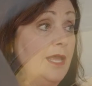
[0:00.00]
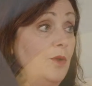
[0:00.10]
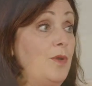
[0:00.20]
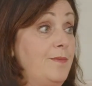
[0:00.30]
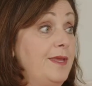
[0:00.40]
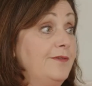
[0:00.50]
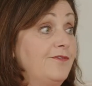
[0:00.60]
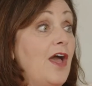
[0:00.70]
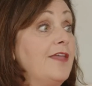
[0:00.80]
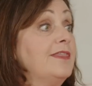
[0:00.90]
Women
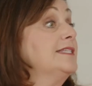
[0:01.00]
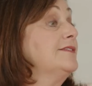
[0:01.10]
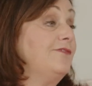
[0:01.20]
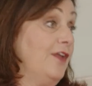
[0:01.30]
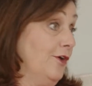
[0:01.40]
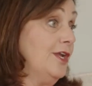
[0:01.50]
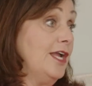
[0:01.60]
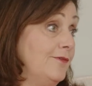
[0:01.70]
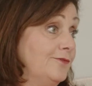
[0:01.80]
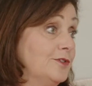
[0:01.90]
find this very
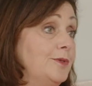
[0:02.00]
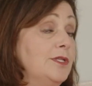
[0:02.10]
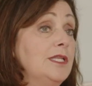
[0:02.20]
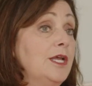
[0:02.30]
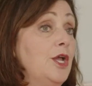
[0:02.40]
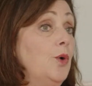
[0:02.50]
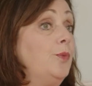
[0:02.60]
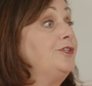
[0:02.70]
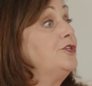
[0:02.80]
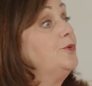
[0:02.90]
comfortable.
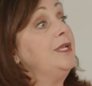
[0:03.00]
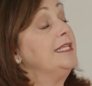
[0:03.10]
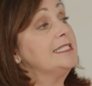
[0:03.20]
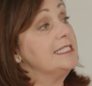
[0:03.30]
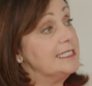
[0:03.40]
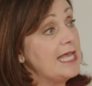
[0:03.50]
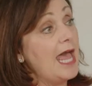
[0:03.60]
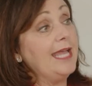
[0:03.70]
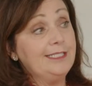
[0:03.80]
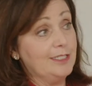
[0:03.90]
We do it, it's
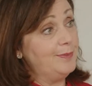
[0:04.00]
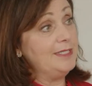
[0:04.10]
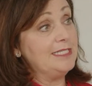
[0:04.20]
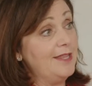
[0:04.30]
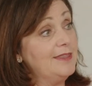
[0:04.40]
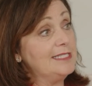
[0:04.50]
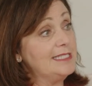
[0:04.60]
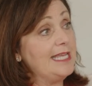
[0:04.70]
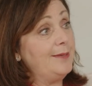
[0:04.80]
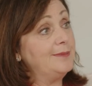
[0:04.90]
designed to be done the
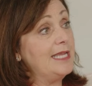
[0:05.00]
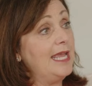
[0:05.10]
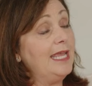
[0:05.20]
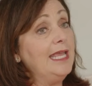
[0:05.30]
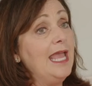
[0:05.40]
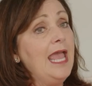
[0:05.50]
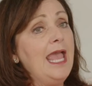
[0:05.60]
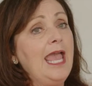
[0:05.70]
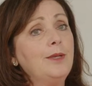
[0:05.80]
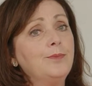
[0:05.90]
same day,
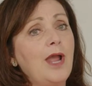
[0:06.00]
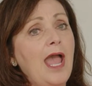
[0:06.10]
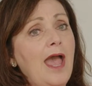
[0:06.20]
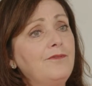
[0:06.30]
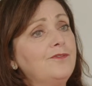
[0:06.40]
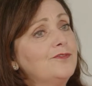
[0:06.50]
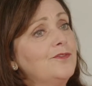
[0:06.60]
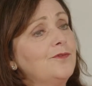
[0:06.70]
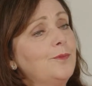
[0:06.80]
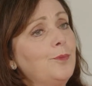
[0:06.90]
and perhaps
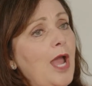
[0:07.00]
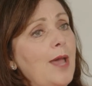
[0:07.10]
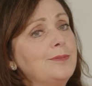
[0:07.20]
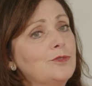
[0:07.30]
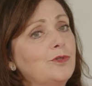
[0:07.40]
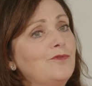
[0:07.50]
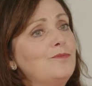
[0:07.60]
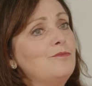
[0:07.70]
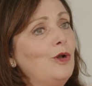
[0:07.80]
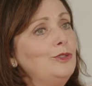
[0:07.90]
perhaps sort of
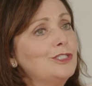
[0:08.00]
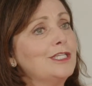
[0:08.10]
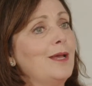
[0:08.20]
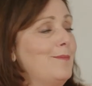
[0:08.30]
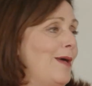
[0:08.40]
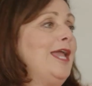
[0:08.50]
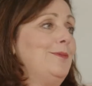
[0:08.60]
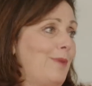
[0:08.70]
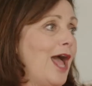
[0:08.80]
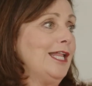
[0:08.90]
most
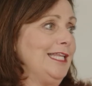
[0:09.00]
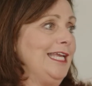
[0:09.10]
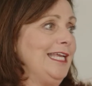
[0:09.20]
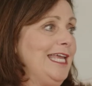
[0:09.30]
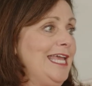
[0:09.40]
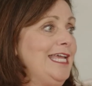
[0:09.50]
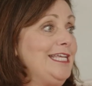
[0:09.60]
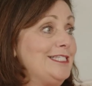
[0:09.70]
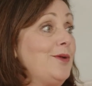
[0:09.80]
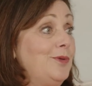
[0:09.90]
mind-boggling
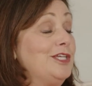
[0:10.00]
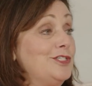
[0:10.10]
is that we can